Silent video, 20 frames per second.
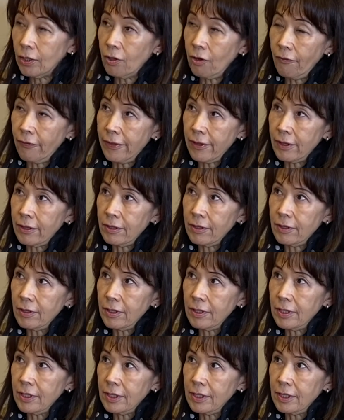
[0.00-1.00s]
of the
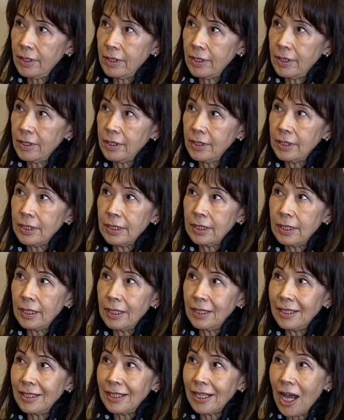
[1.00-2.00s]
American
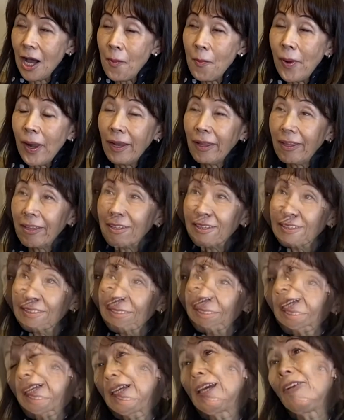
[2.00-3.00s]

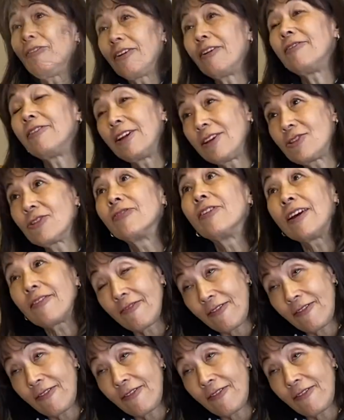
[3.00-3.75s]
foundation. Yeah, foundation.